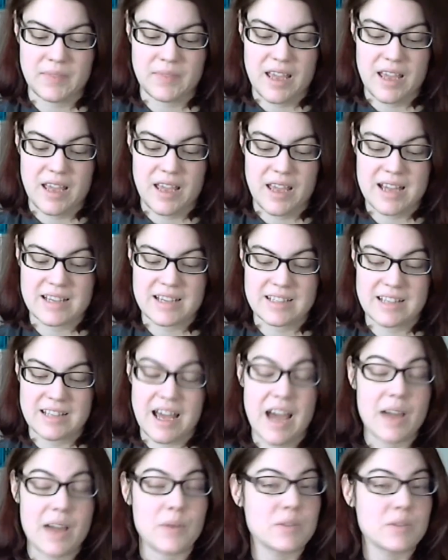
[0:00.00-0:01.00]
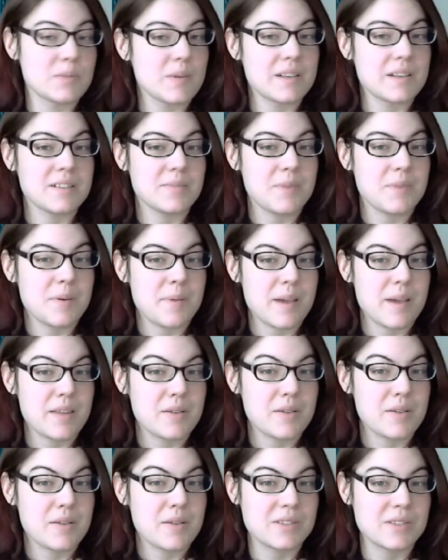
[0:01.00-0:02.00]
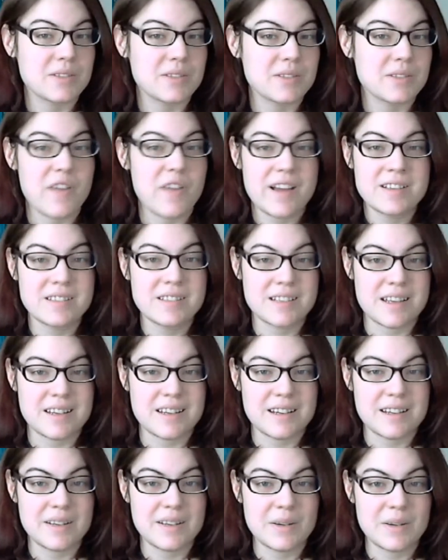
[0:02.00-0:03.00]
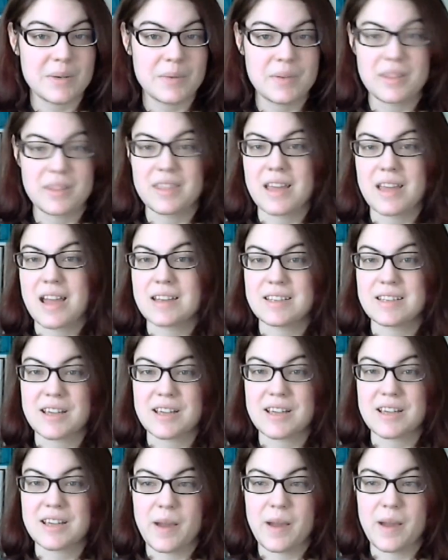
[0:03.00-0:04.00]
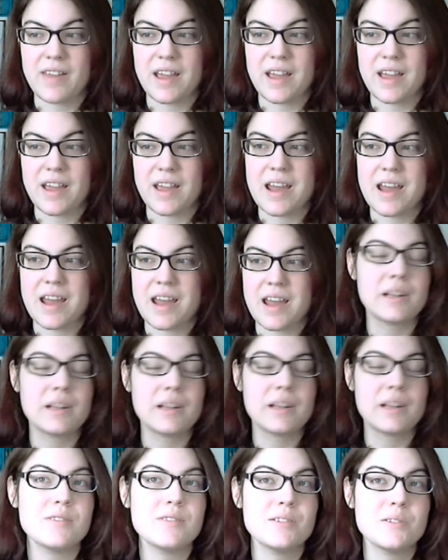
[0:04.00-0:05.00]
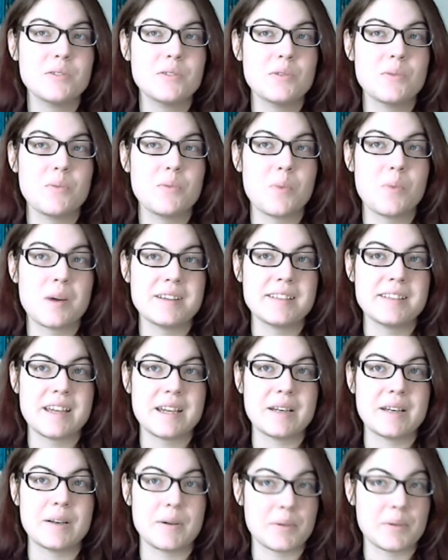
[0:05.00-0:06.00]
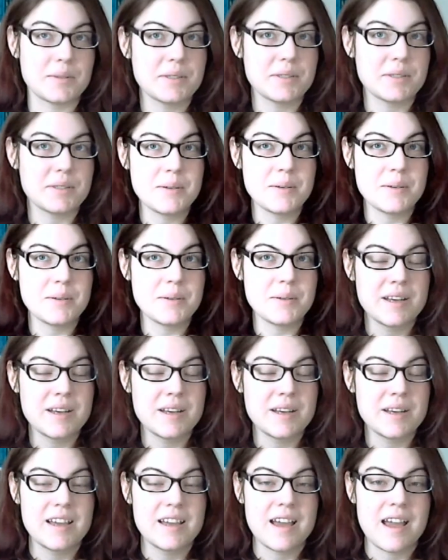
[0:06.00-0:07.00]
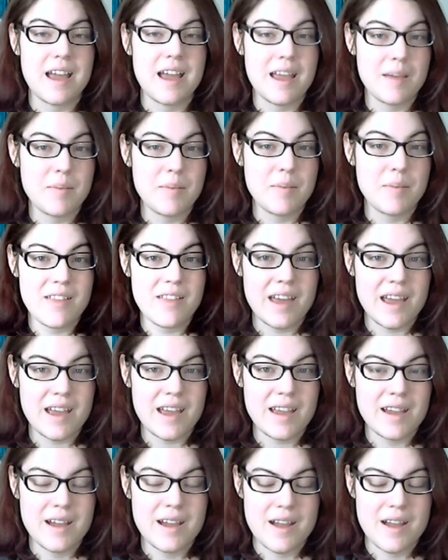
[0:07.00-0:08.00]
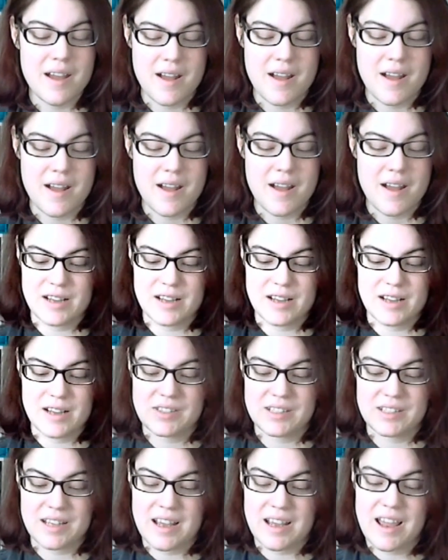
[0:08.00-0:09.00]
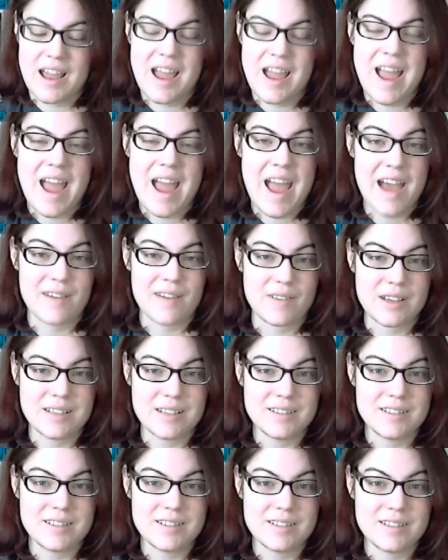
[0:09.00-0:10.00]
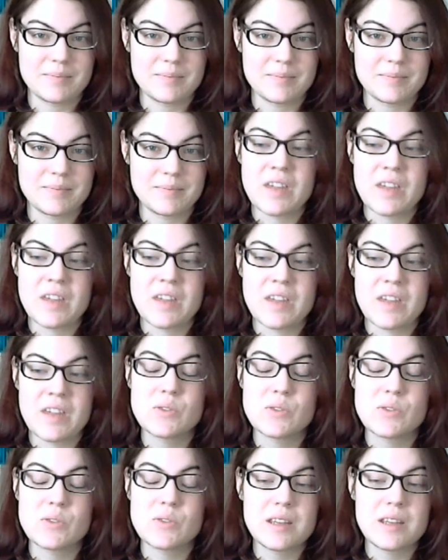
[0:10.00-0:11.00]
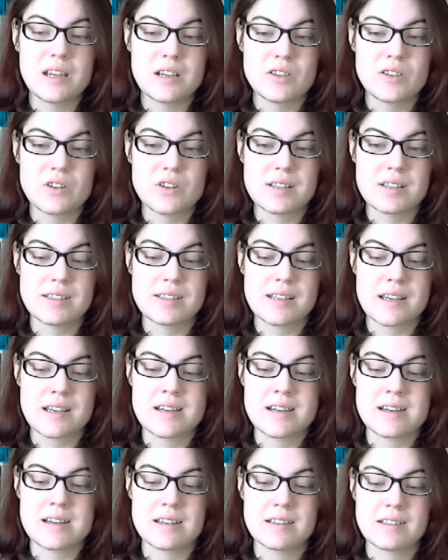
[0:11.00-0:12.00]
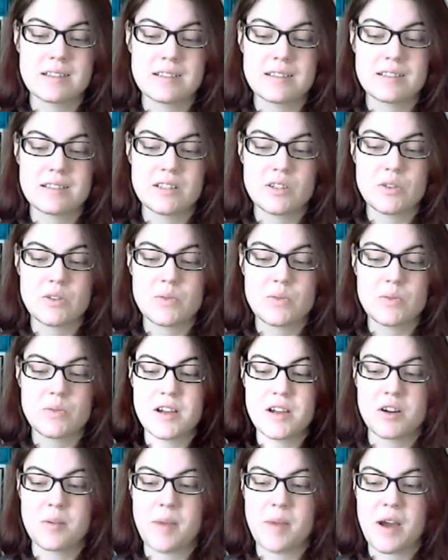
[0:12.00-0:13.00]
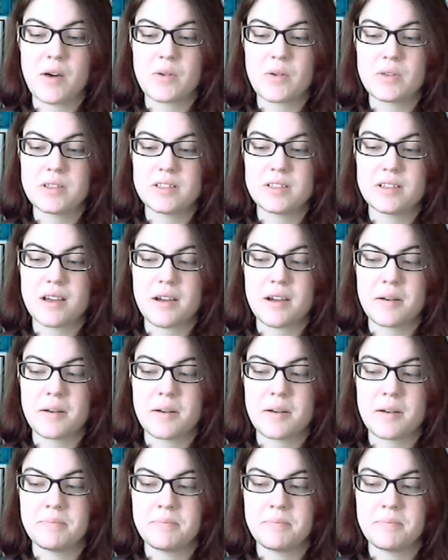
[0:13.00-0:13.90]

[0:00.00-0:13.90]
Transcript: and I always wanted to be a ballerina, so I'm fascinated with the idea of ballet. And I would love to one day go to a ballet, I just haven't. So it's really interesting to hear about um,